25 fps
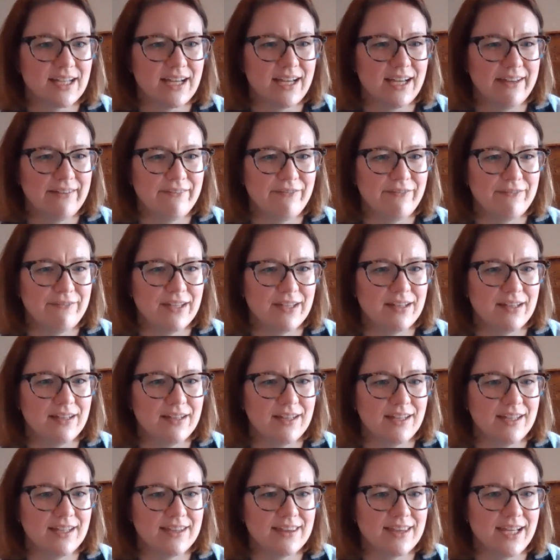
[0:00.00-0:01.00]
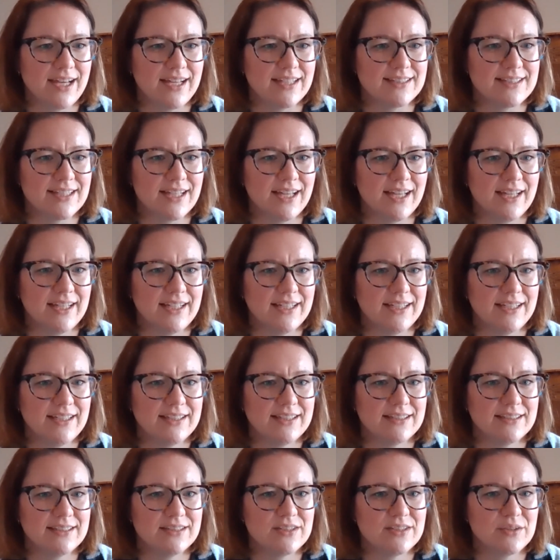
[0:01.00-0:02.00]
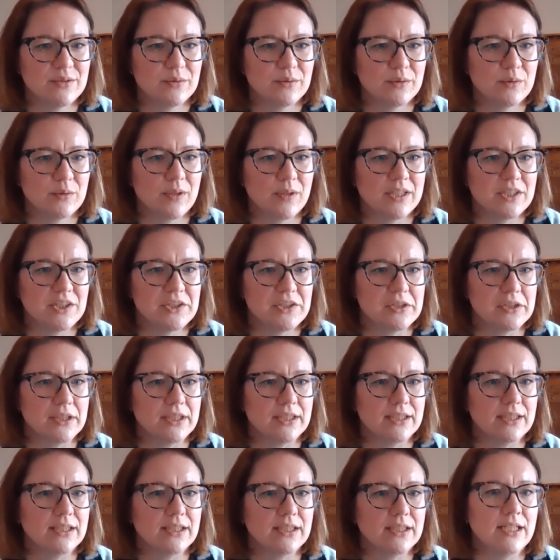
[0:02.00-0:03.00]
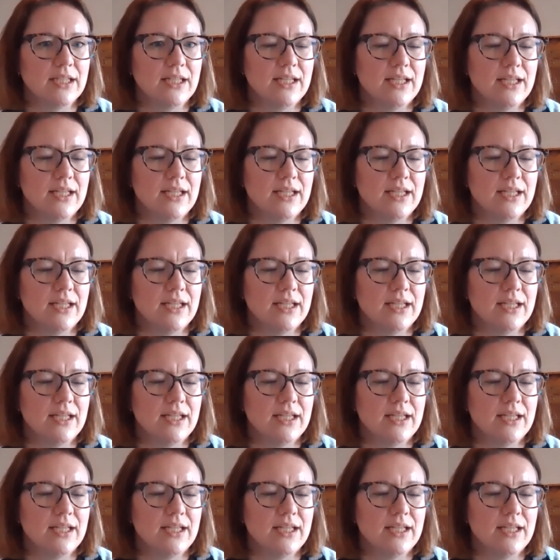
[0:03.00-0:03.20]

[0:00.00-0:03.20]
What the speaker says: I felt like that tied into a question